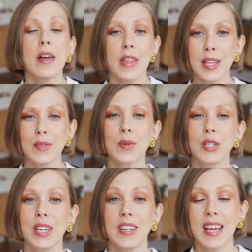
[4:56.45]
Thanks for
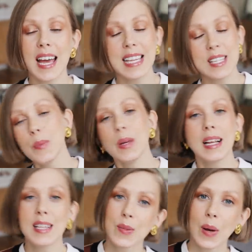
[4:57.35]
watching, you guys. Hope you liked this